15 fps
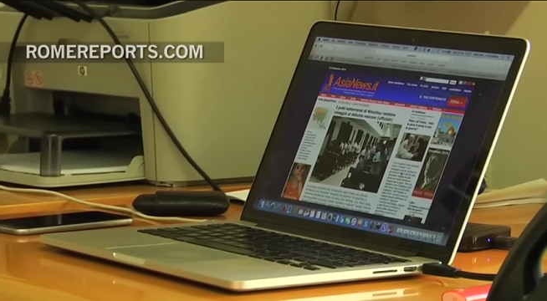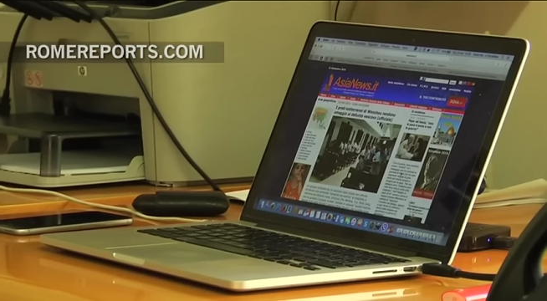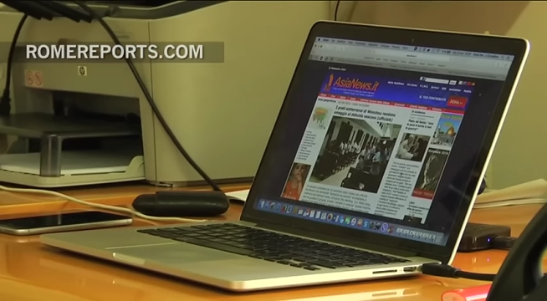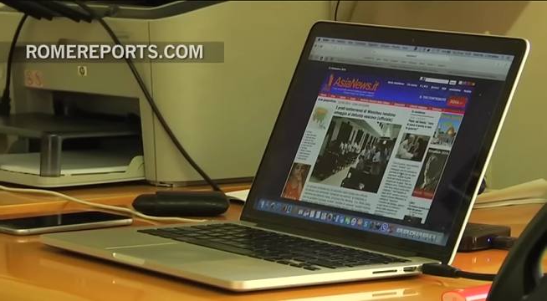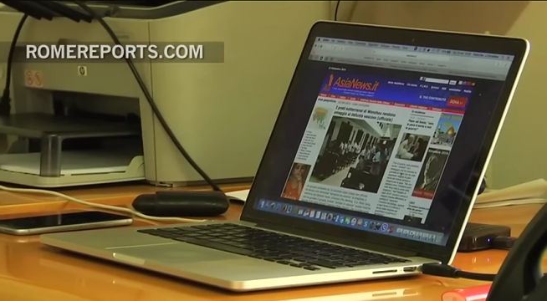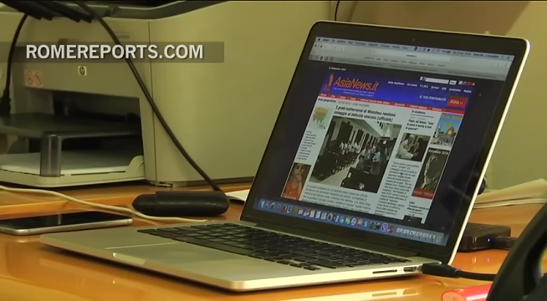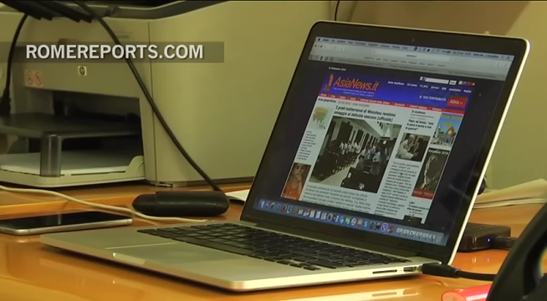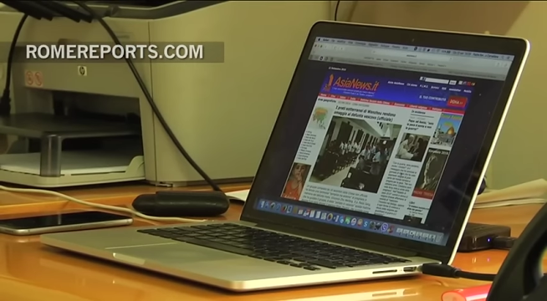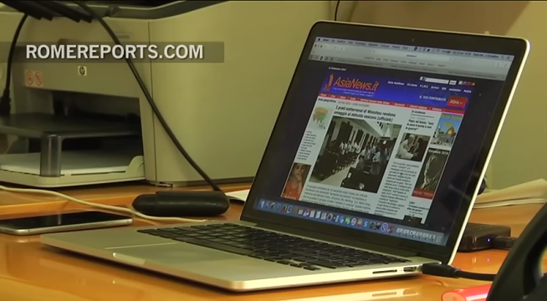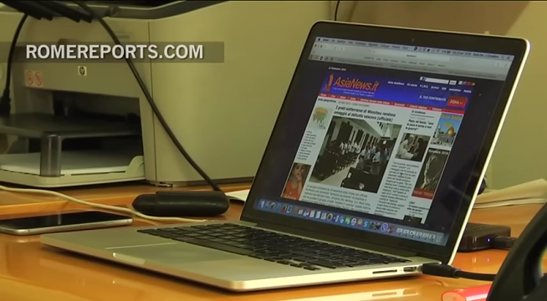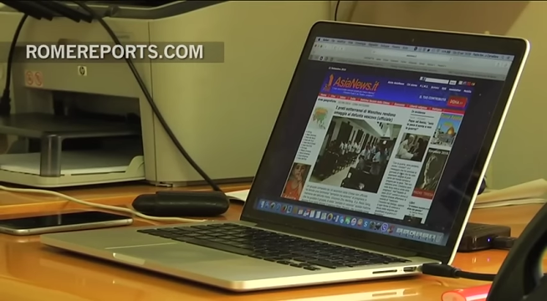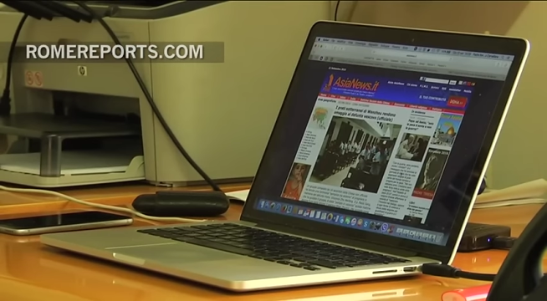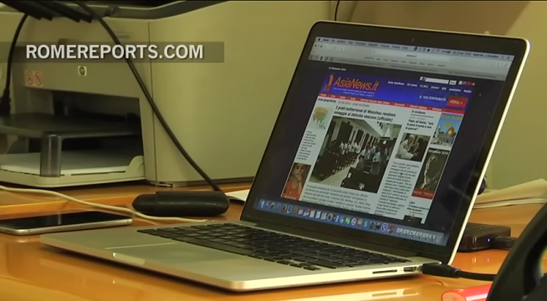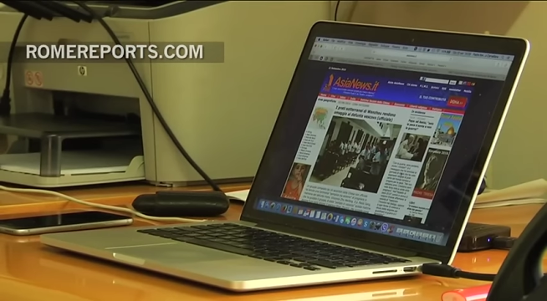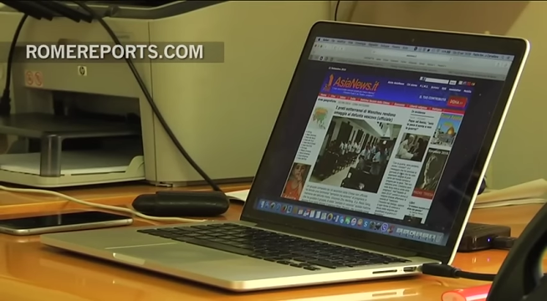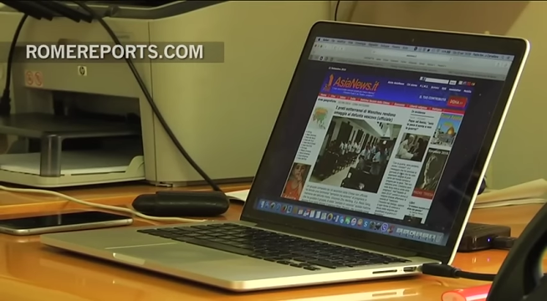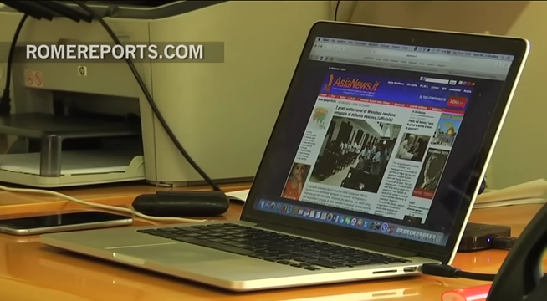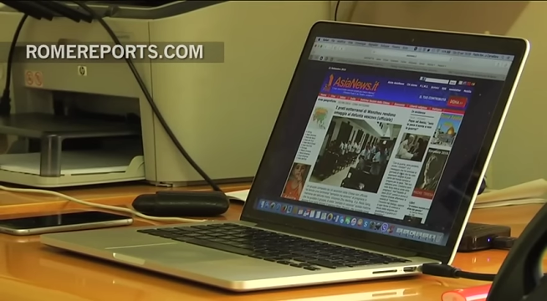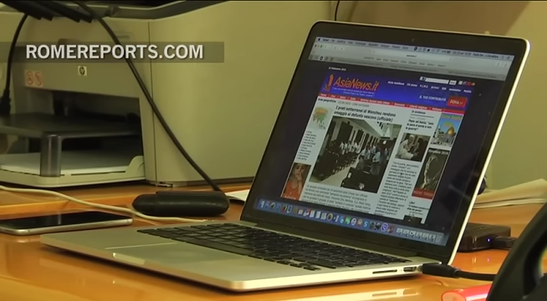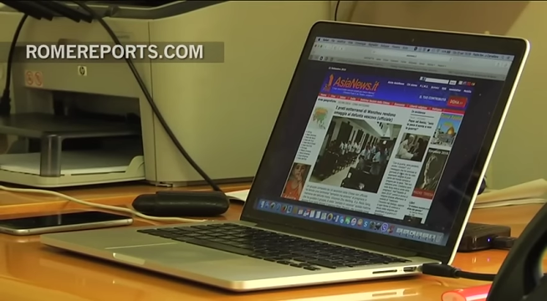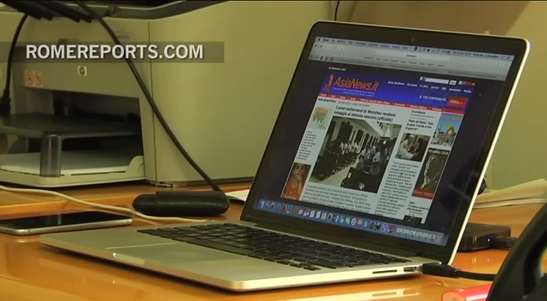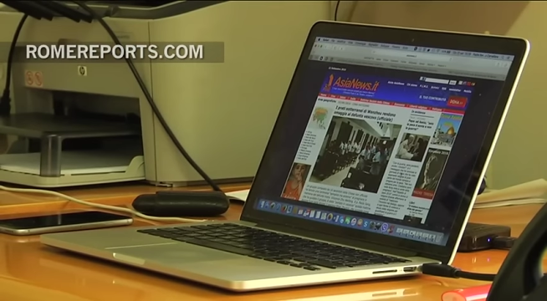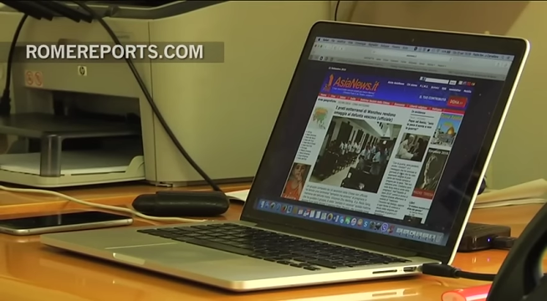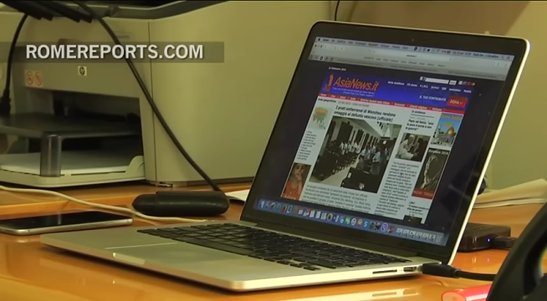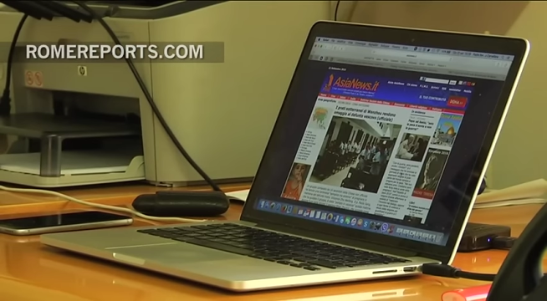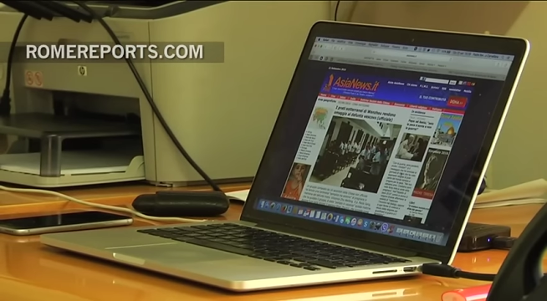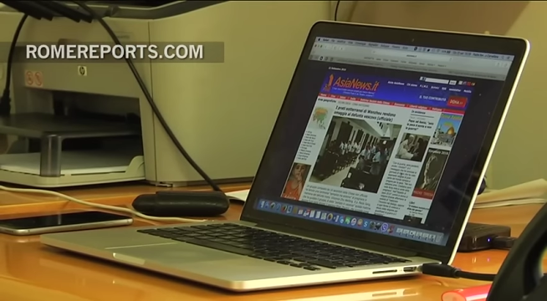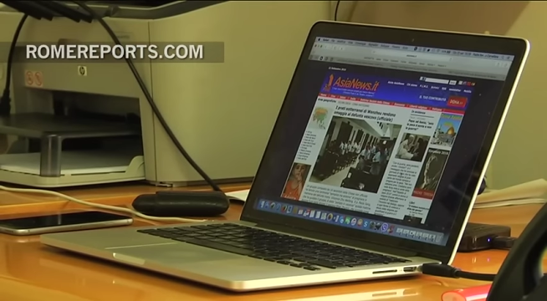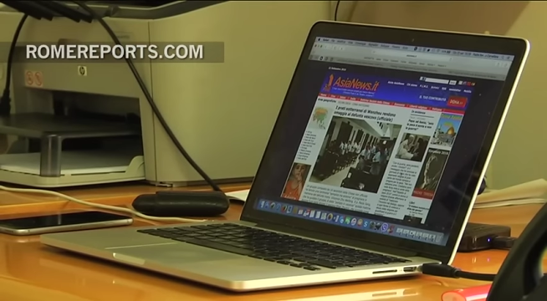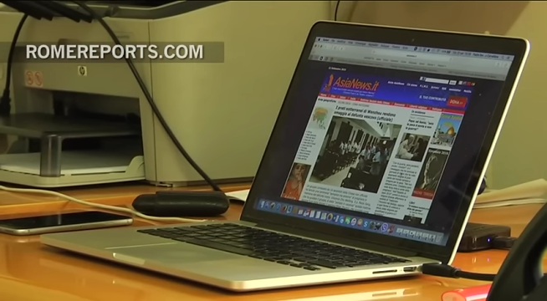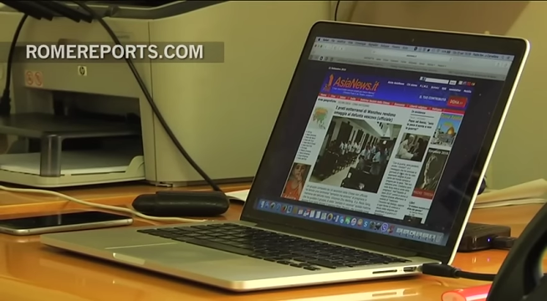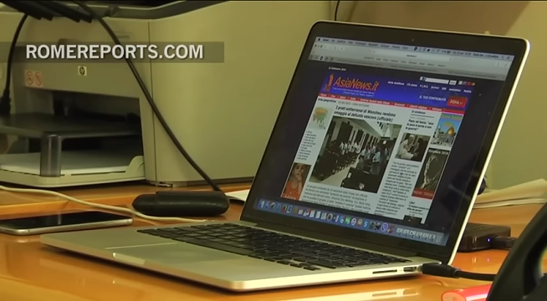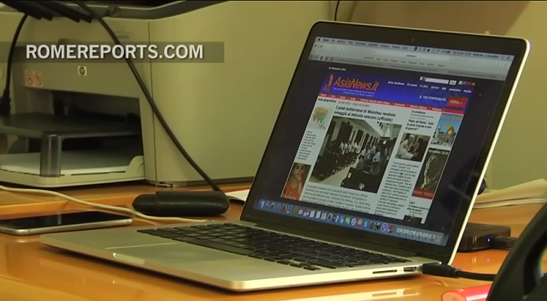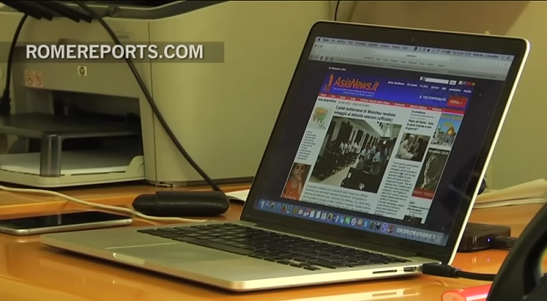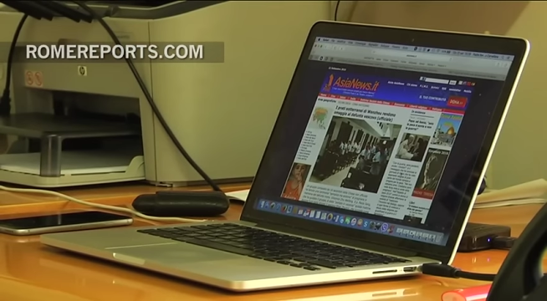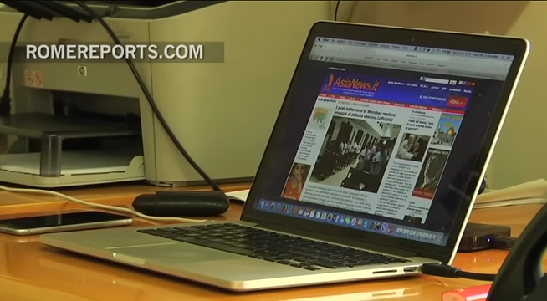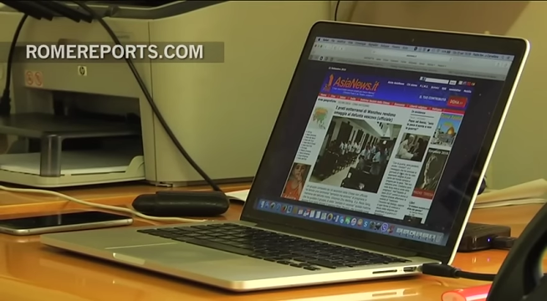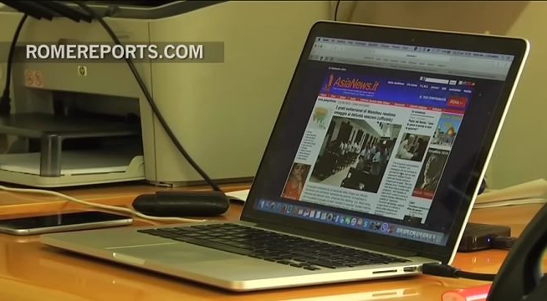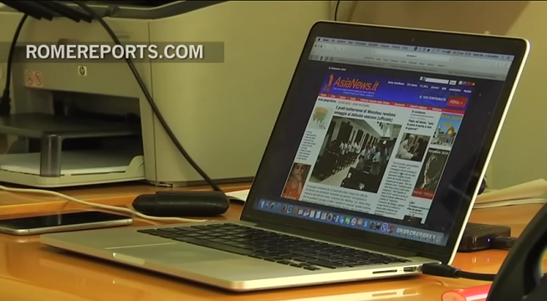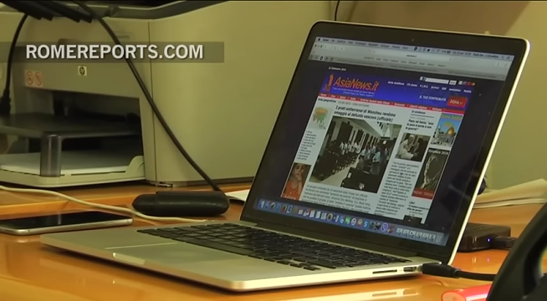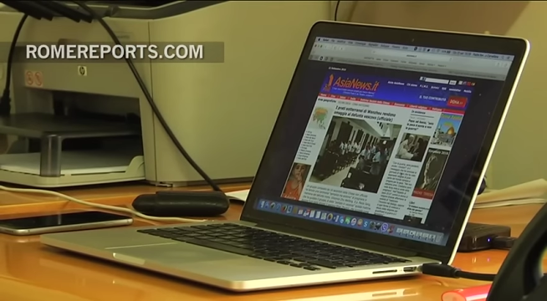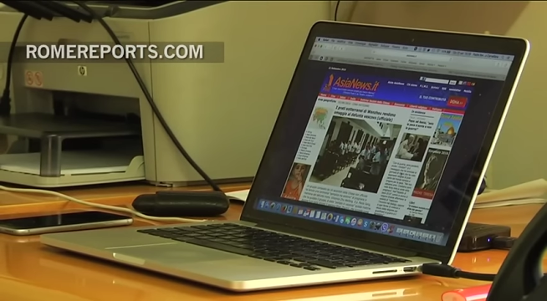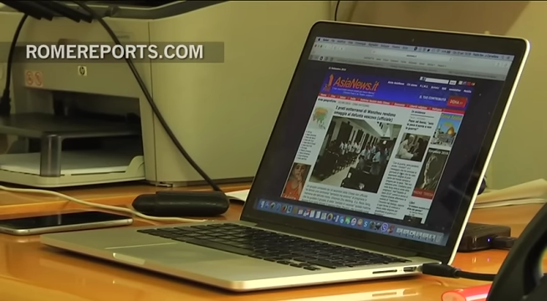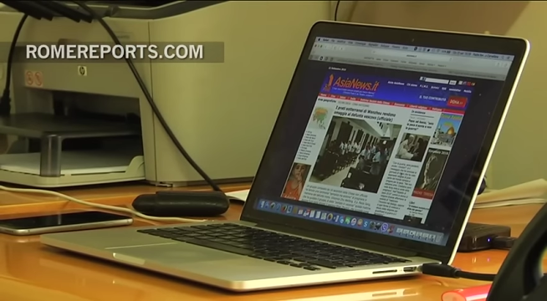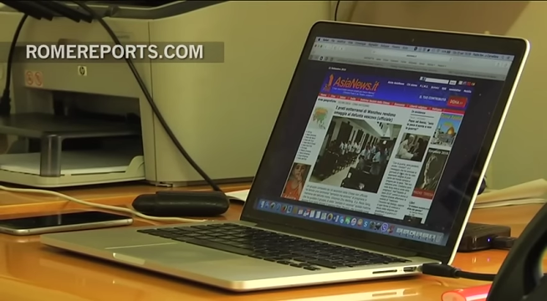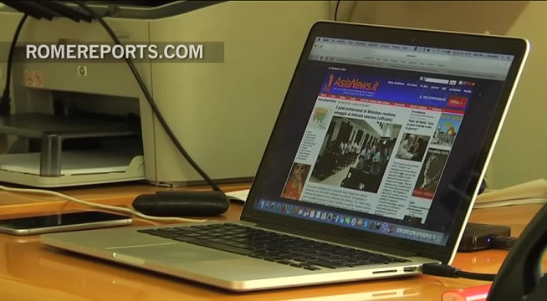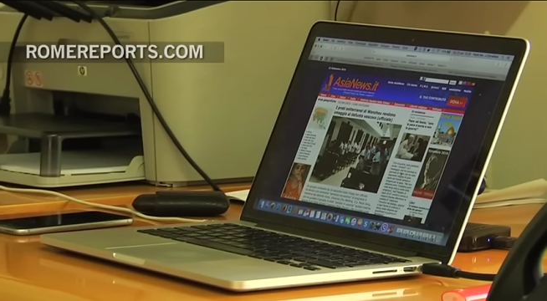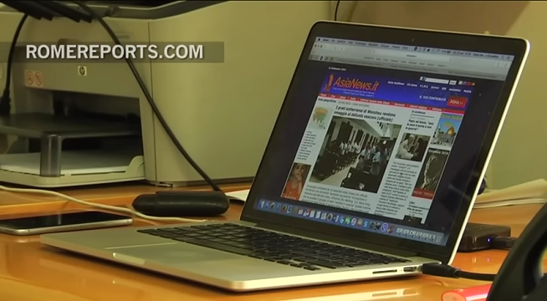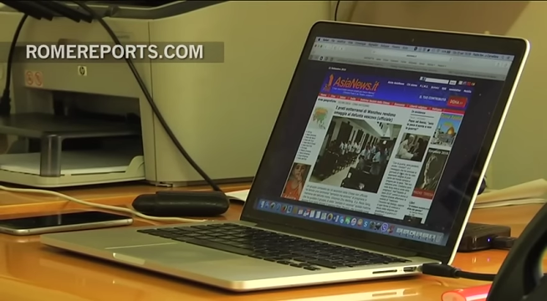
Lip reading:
No face is visible, so there are no lips to read.